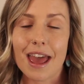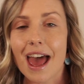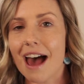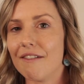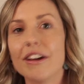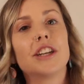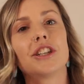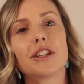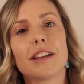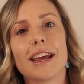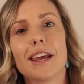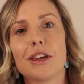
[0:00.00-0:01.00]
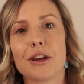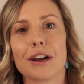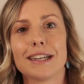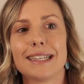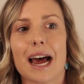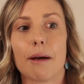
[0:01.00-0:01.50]
Eventually, you're going
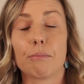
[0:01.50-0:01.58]
to start